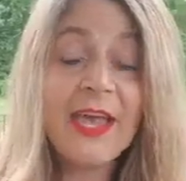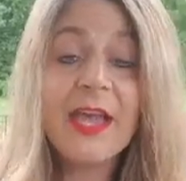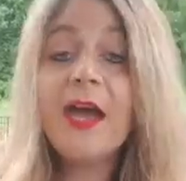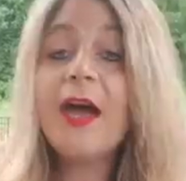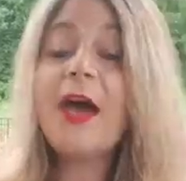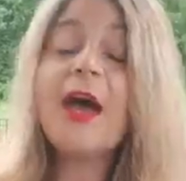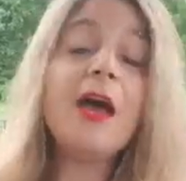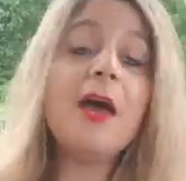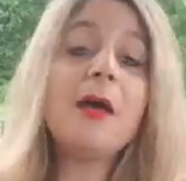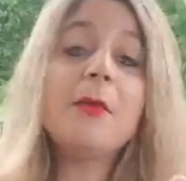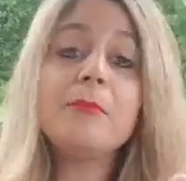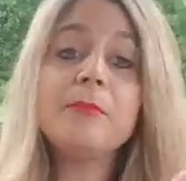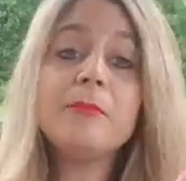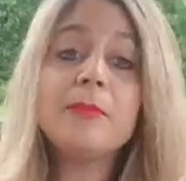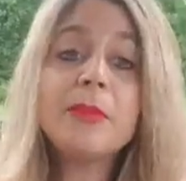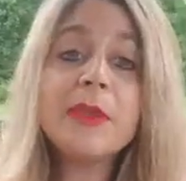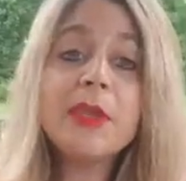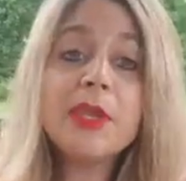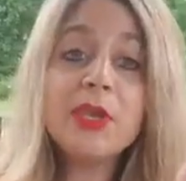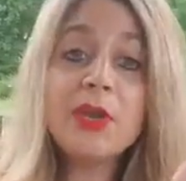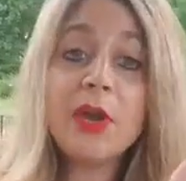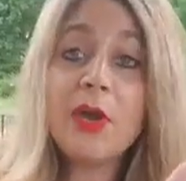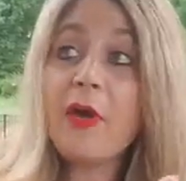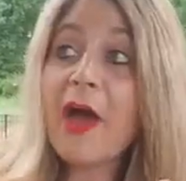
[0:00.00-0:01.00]

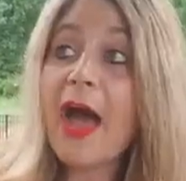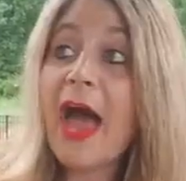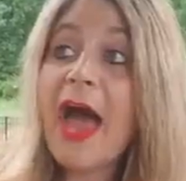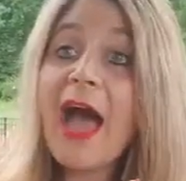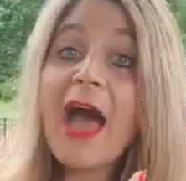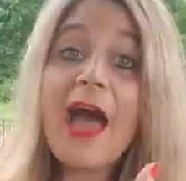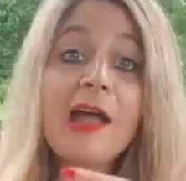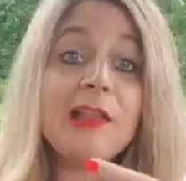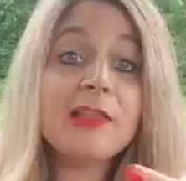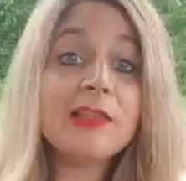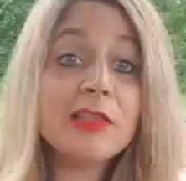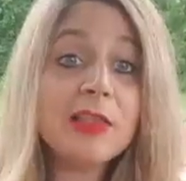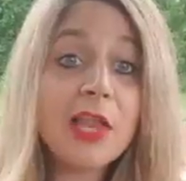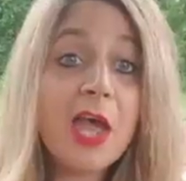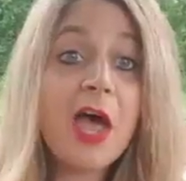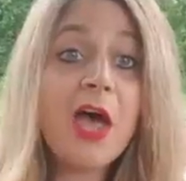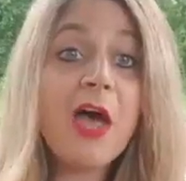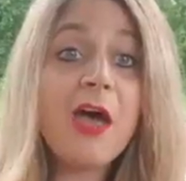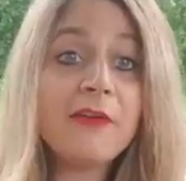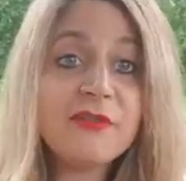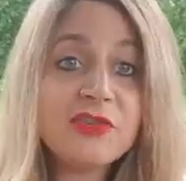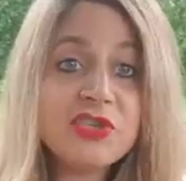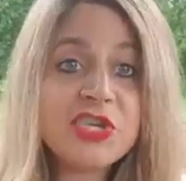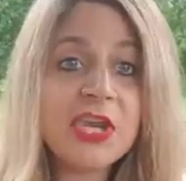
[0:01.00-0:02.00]
I
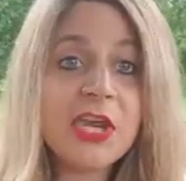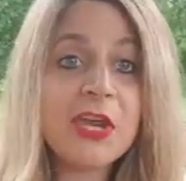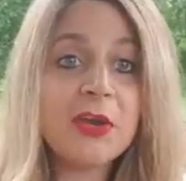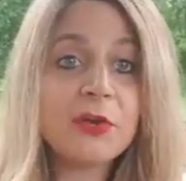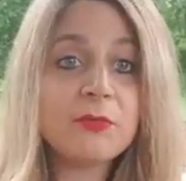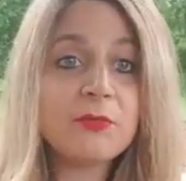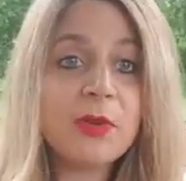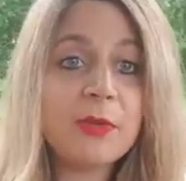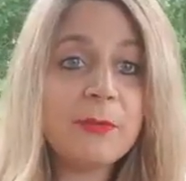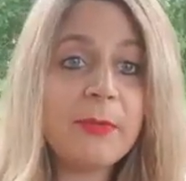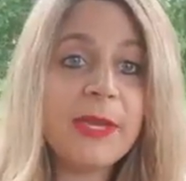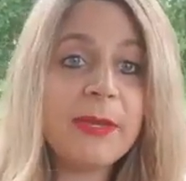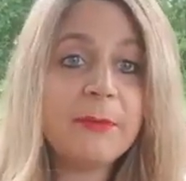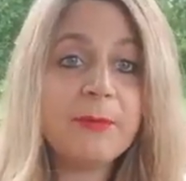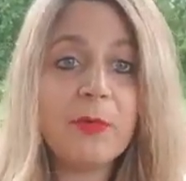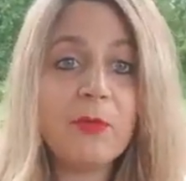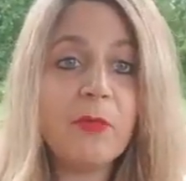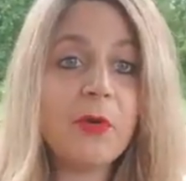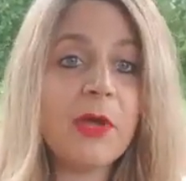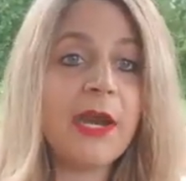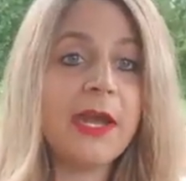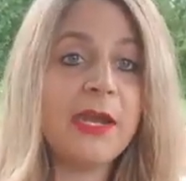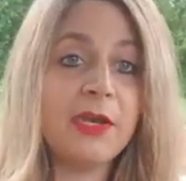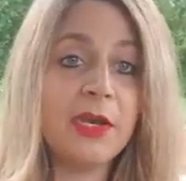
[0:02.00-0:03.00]
love sharing with people
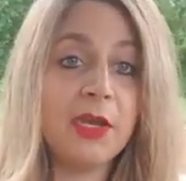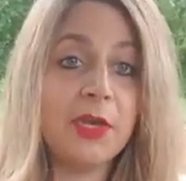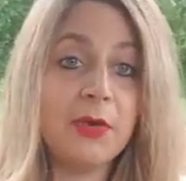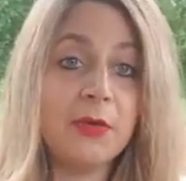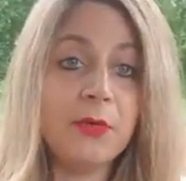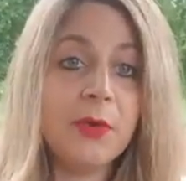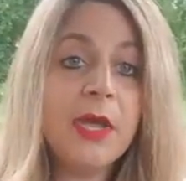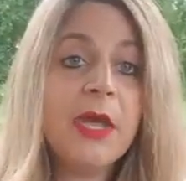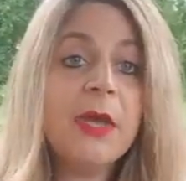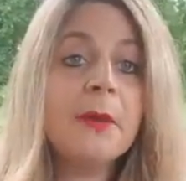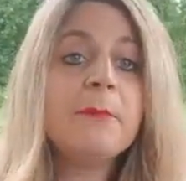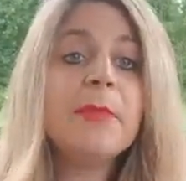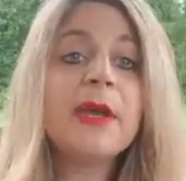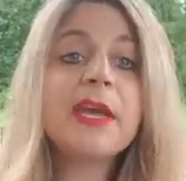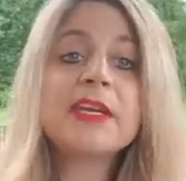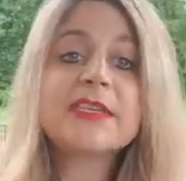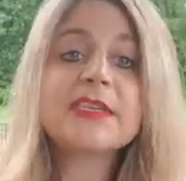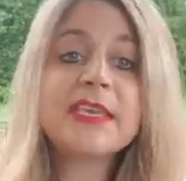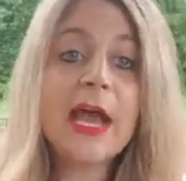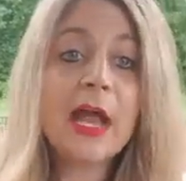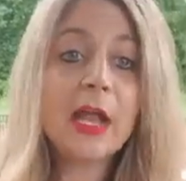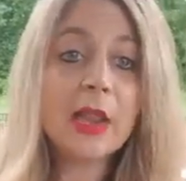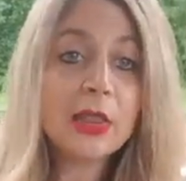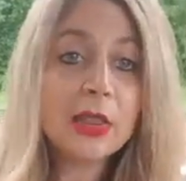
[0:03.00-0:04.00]
what I do because
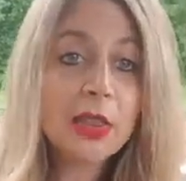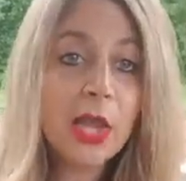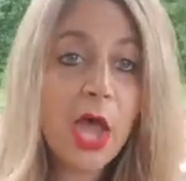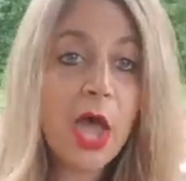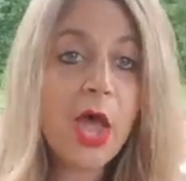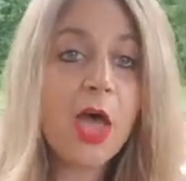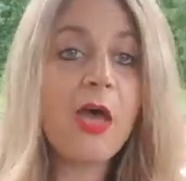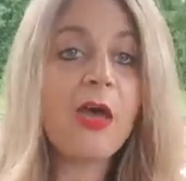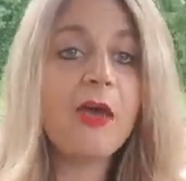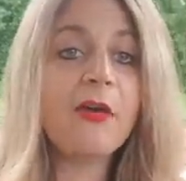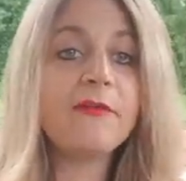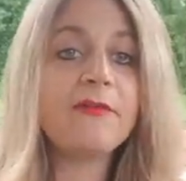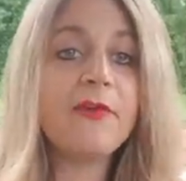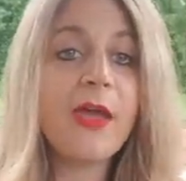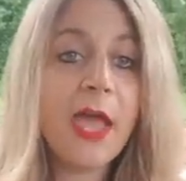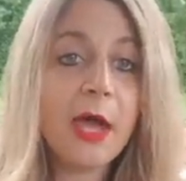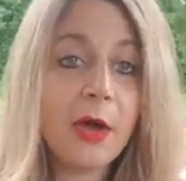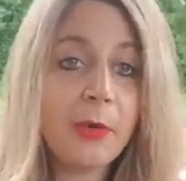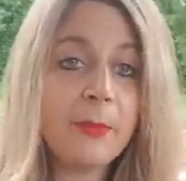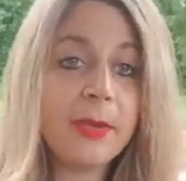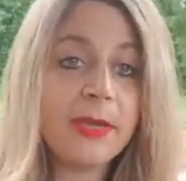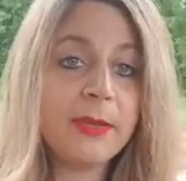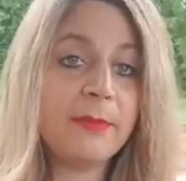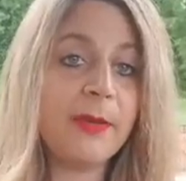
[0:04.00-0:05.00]
I love
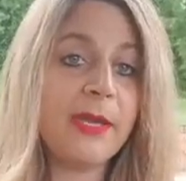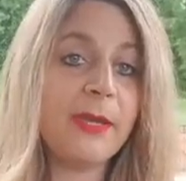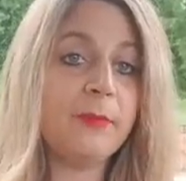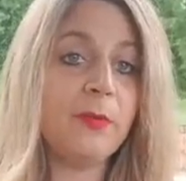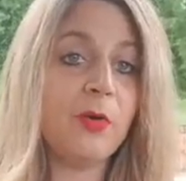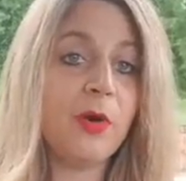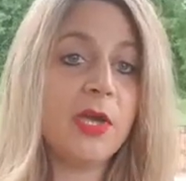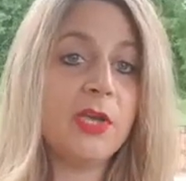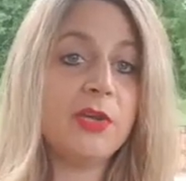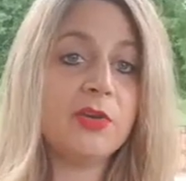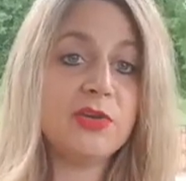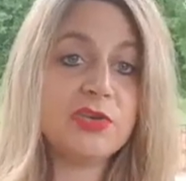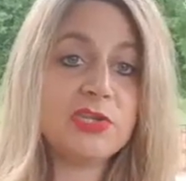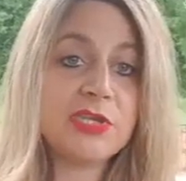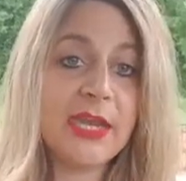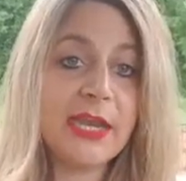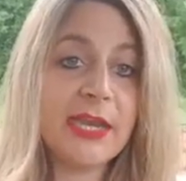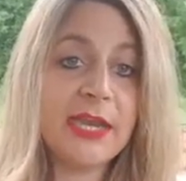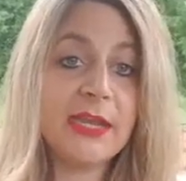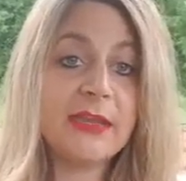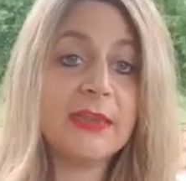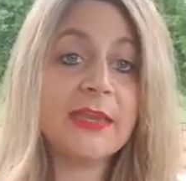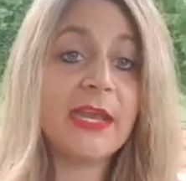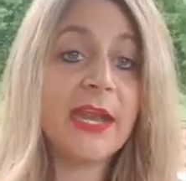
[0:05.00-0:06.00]
helping people
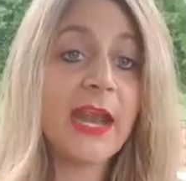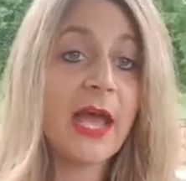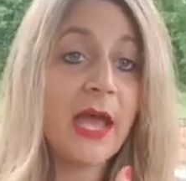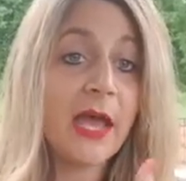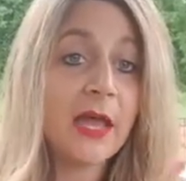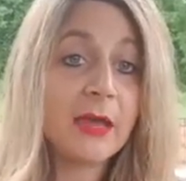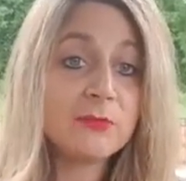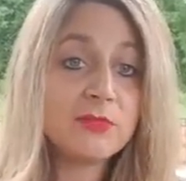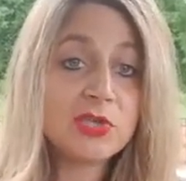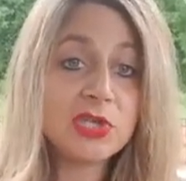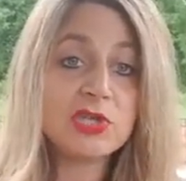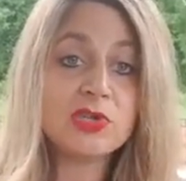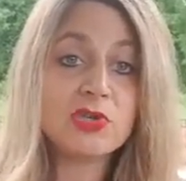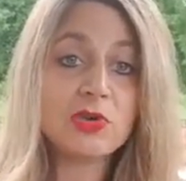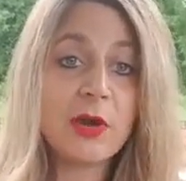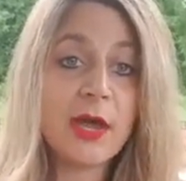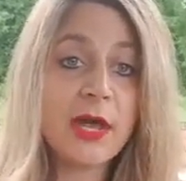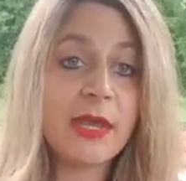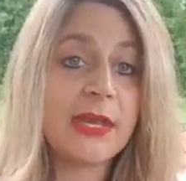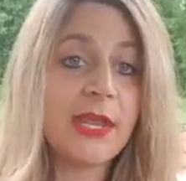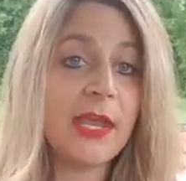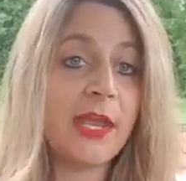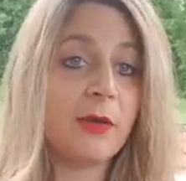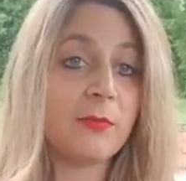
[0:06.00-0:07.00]
understand that I'm just
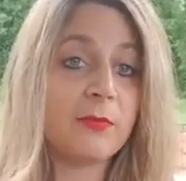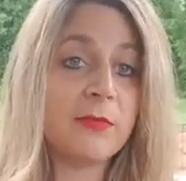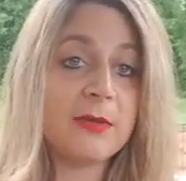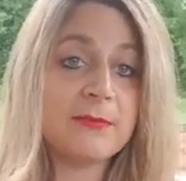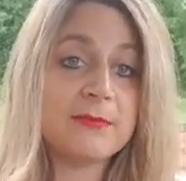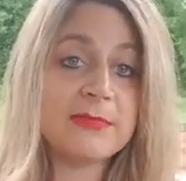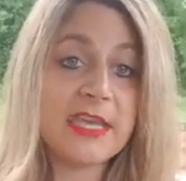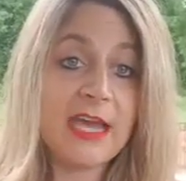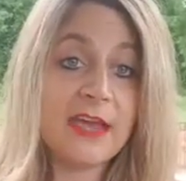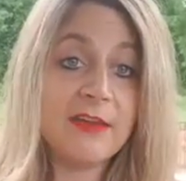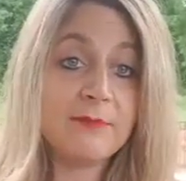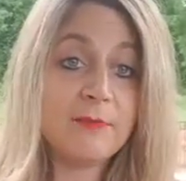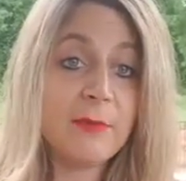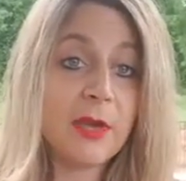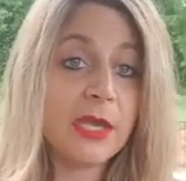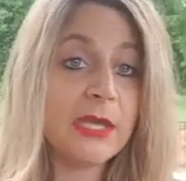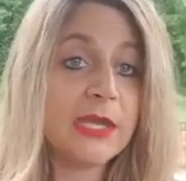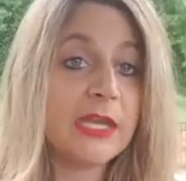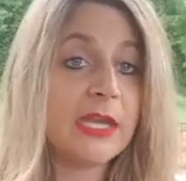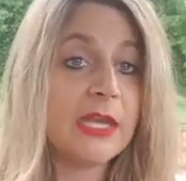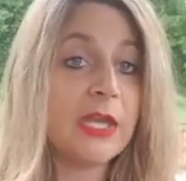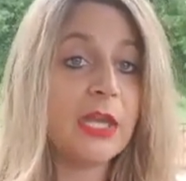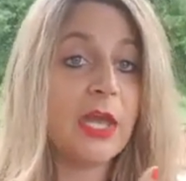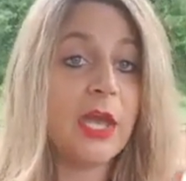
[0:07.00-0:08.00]
trying to help them save
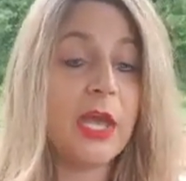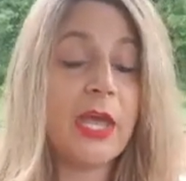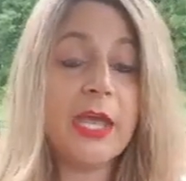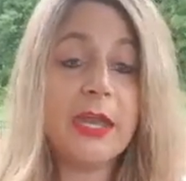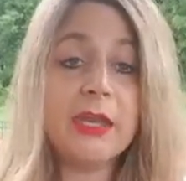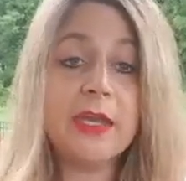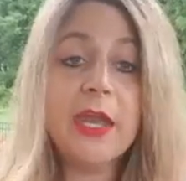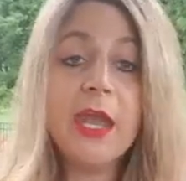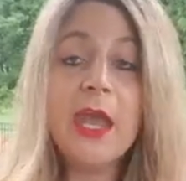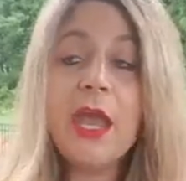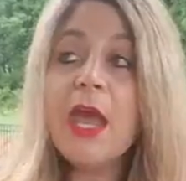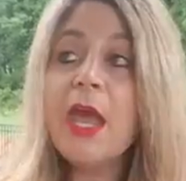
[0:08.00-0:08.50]
money and